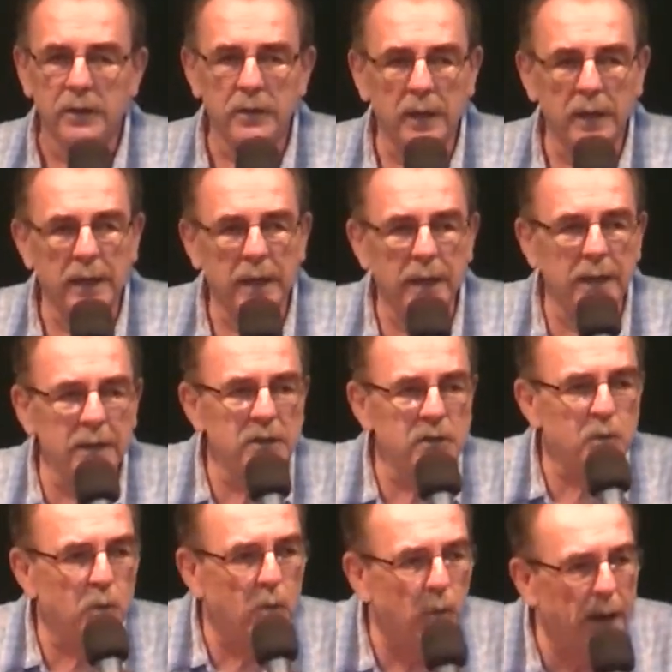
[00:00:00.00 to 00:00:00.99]
to get
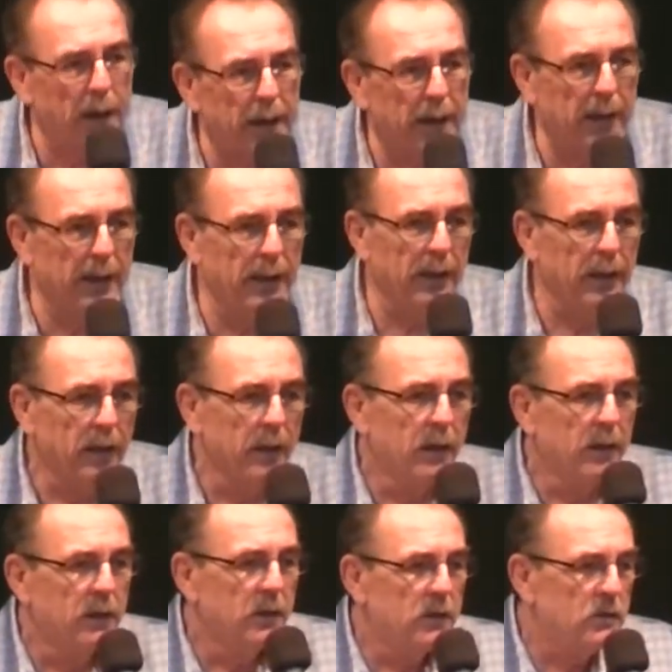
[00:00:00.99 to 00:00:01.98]
us ready
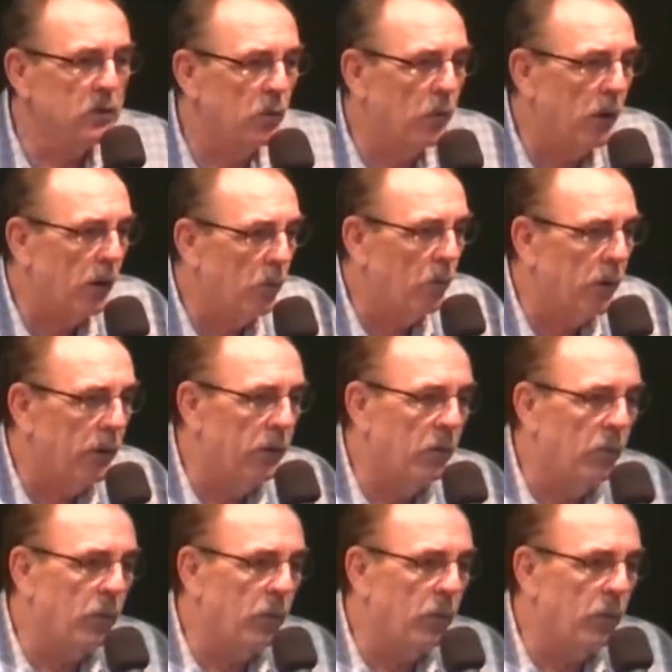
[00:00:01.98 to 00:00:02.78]
to where when,